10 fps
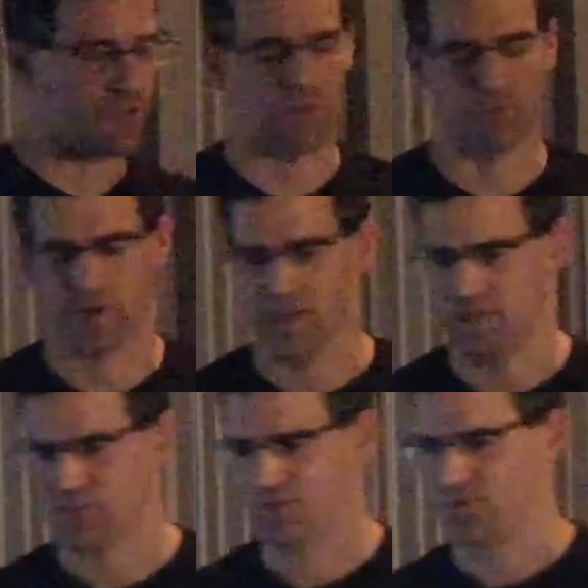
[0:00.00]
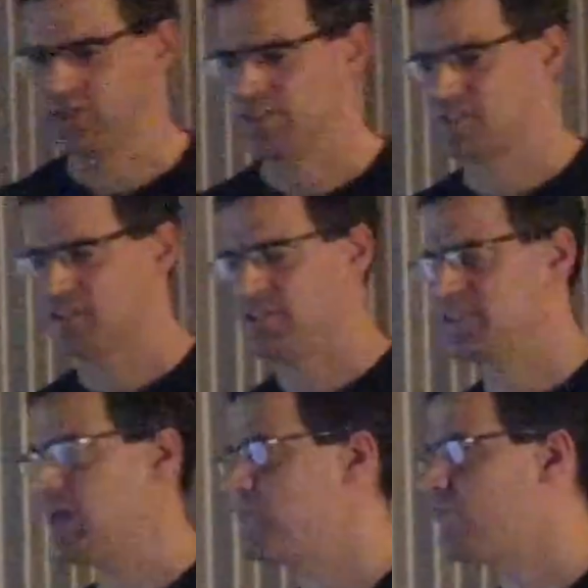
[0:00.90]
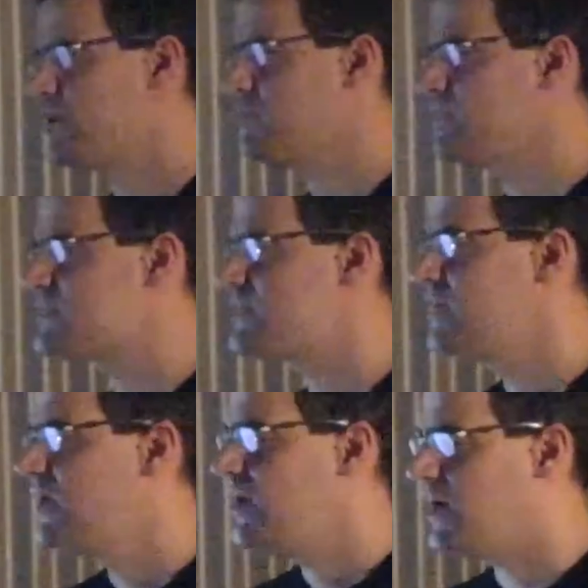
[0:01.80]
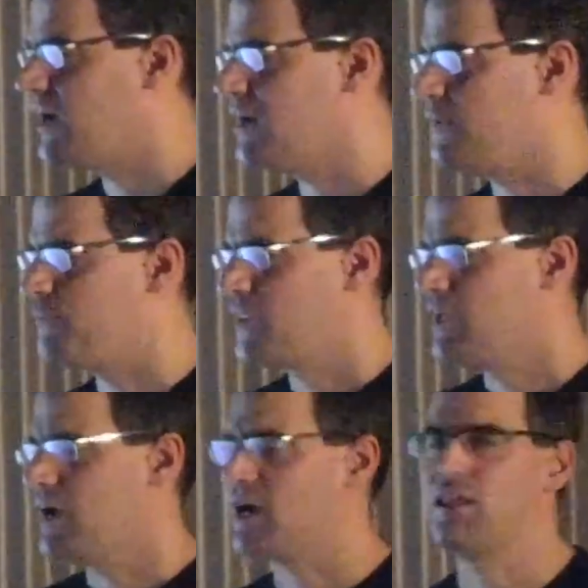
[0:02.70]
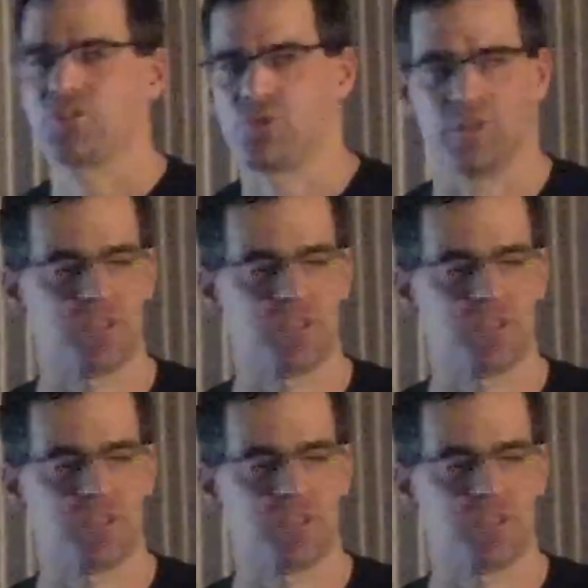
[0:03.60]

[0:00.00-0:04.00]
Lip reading: dropped right into these lab environments. A cluster will